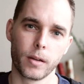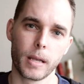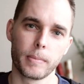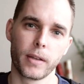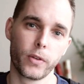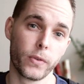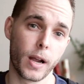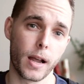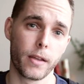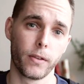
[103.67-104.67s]
maybe a few
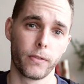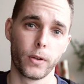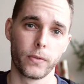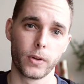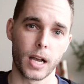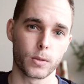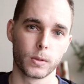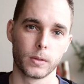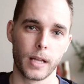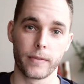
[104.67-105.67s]
of you guys
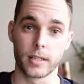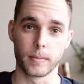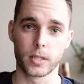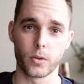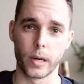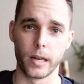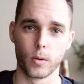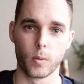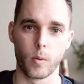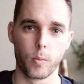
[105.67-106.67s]
will have a similar story
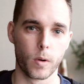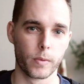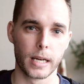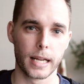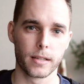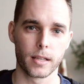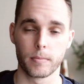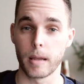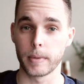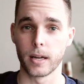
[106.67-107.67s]
or will relate to this,
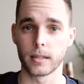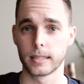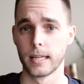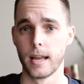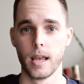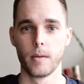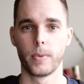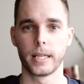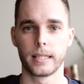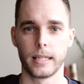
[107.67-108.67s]
maybe not,
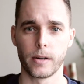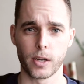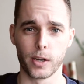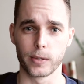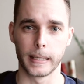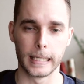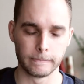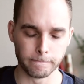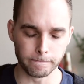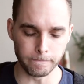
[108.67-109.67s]
but here it goes.
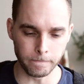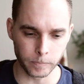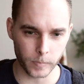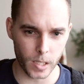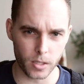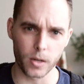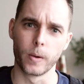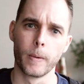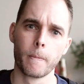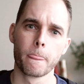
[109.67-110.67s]

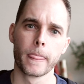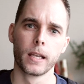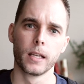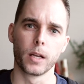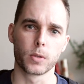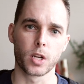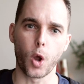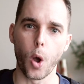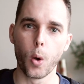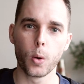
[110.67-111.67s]
So, it was a
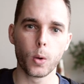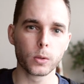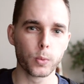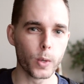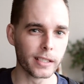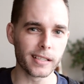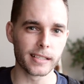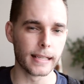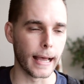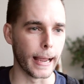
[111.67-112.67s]
cold winter's
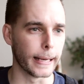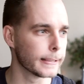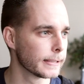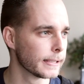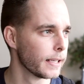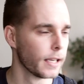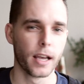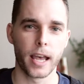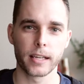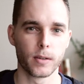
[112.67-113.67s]
night.
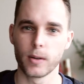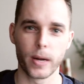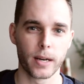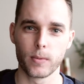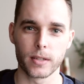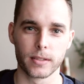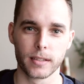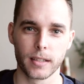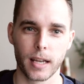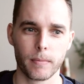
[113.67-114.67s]
No, it
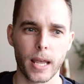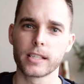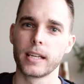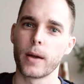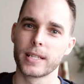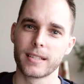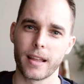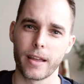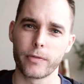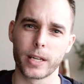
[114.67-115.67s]
wasn't. Actually, I was in
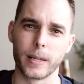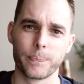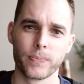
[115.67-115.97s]
South Africa